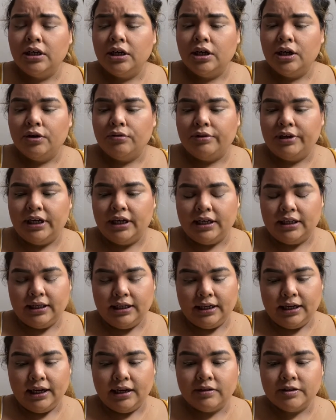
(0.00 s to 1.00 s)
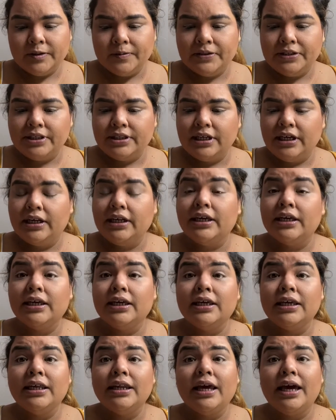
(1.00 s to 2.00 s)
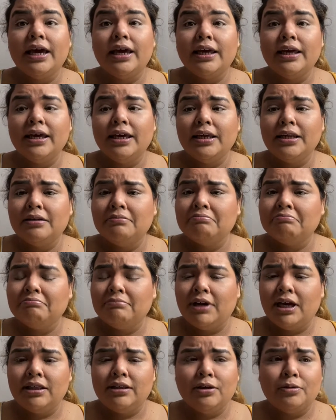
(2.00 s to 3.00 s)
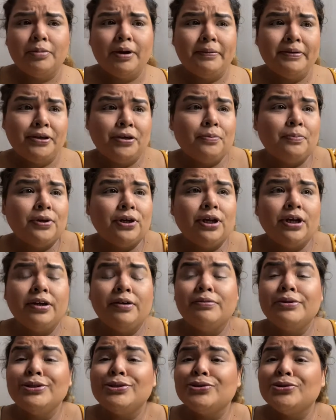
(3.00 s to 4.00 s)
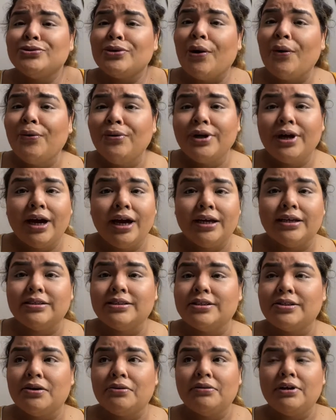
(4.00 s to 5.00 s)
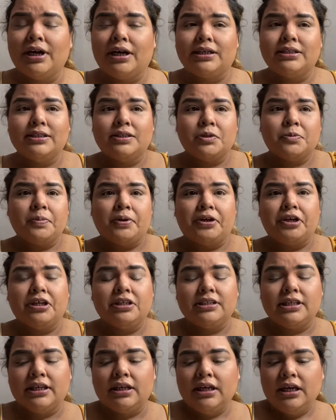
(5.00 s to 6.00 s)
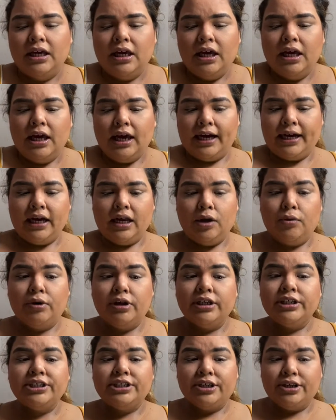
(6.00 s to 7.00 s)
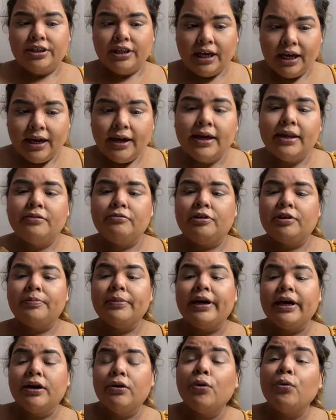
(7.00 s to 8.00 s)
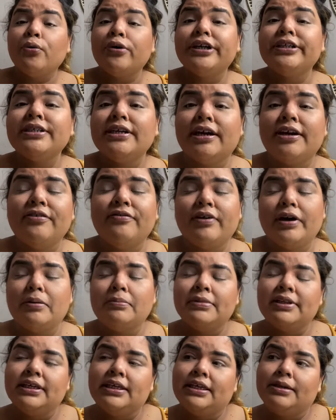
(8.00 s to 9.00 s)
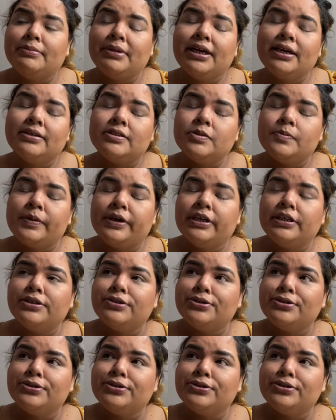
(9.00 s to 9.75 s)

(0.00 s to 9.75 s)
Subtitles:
We had like a house we stayed in and a little barbecue pit. Like, it was so nice experience, and I kind of want to share that with my whole entire family and my husband.